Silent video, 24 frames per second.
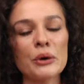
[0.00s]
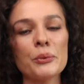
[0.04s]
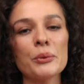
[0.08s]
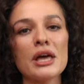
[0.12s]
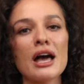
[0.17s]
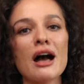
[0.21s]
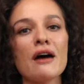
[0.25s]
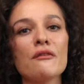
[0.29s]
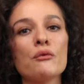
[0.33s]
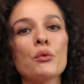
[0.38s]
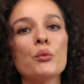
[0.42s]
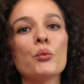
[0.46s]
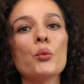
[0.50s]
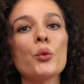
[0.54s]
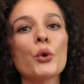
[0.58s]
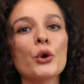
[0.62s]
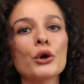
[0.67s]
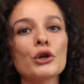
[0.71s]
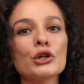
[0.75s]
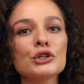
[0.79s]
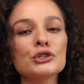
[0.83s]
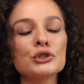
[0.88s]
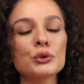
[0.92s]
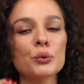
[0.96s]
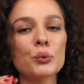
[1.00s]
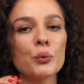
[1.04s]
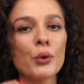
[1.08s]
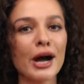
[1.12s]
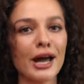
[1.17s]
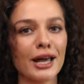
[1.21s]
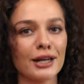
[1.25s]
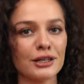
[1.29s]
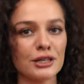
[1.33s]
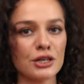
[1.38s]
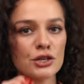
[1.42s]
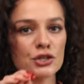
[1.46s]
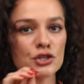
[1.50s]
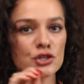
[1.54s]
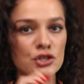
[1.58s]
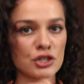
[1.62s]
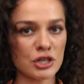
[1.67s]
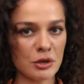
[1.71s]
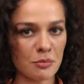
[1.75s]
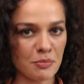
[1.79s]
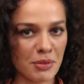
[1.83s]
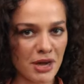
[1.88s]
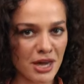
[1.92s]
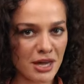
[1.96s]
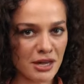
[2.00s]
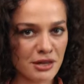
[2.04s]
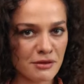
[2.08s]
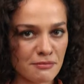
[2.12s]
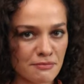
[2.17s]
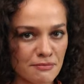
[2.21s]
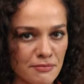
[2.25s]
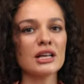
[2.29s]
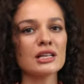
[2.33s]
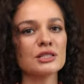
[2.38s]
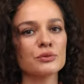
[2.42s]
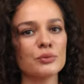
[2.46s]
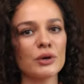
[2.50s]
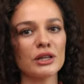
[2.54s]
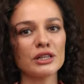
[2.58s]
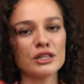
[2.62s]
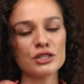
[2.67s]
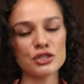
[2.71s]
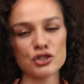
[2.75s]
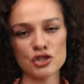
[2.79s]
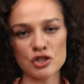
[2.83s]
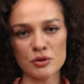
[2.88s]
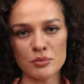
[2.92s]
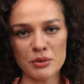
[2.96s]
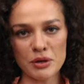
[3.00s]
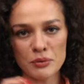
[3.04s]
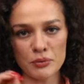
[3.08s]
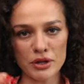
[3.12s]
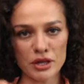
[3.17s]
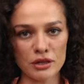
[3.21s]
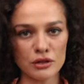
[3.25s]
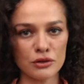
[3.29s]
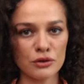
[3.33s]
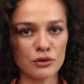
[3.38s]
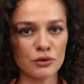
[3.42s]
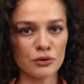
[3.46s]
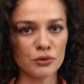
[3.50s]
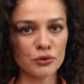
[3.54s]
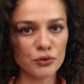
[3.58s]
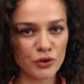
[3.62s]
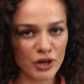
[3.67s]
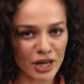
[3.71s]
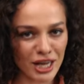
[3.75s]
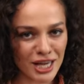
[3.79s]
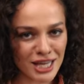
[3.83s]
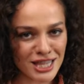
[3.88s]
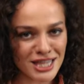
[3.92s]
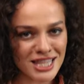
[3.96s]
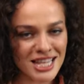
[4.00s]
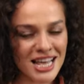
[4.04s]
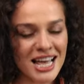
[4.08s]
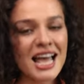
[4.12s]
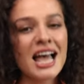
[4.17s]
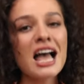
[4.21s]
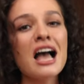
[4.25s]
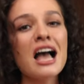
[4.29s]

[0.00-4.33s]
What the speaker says: And we have worldwide shipping as well as shipping within Ukraine.